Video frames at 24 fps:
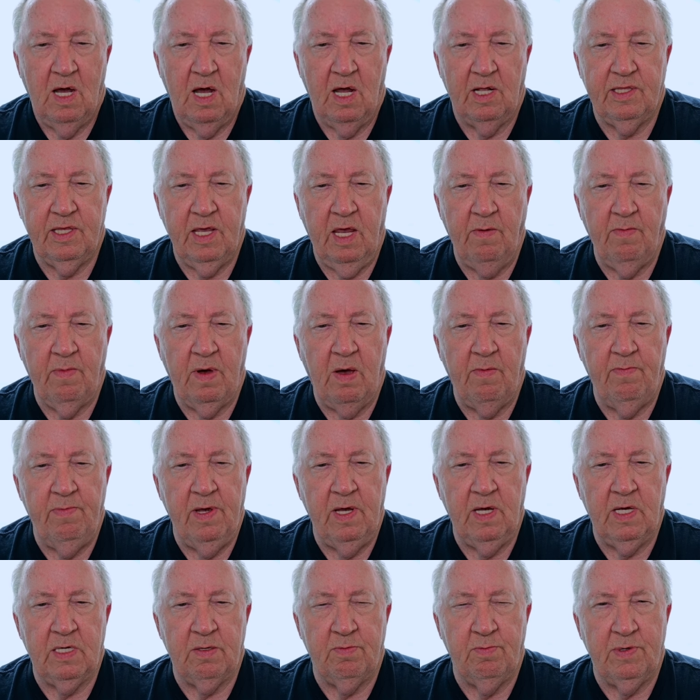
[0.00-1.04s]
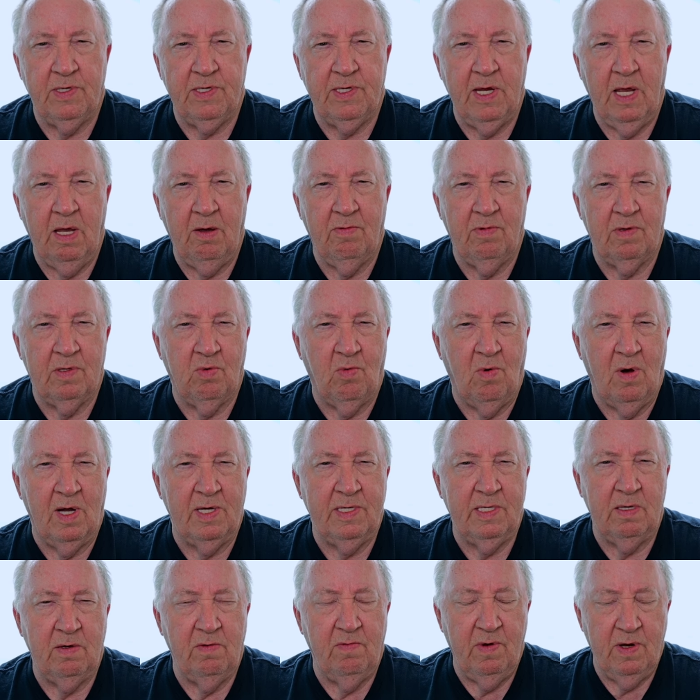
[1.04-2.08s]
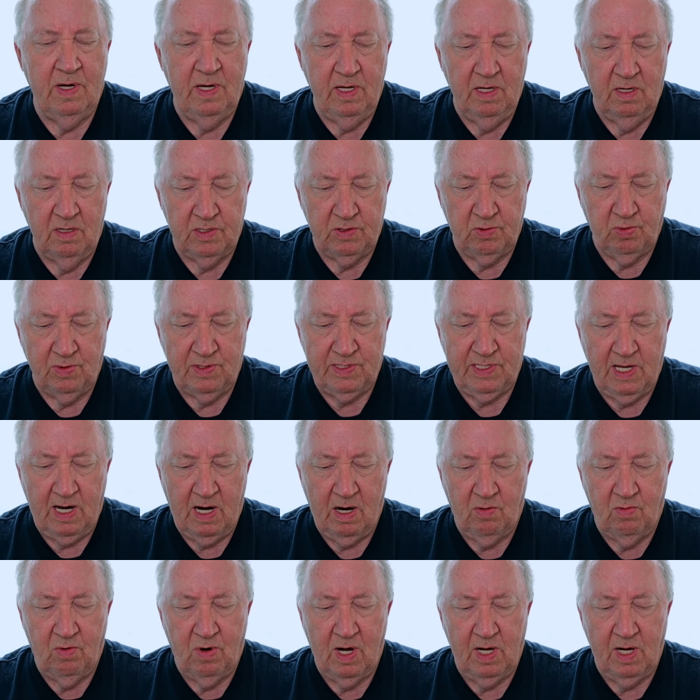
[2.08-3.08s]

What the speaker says: I think my biggest mistake with watching videos was that